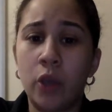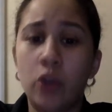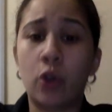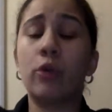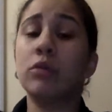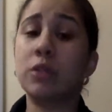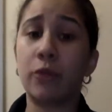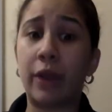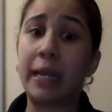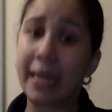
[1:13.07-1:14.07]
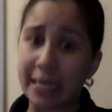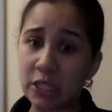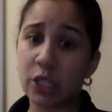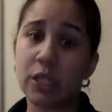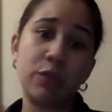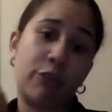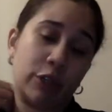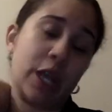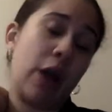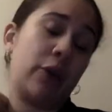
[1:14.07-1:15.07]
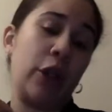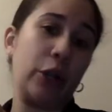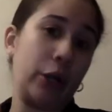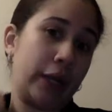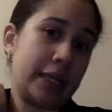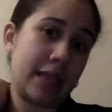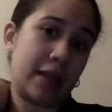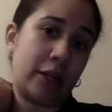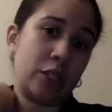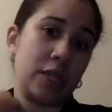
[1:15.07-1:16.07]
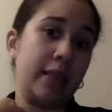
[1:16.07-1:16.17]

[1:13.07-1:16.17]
your rules and regulations for child care learning centers,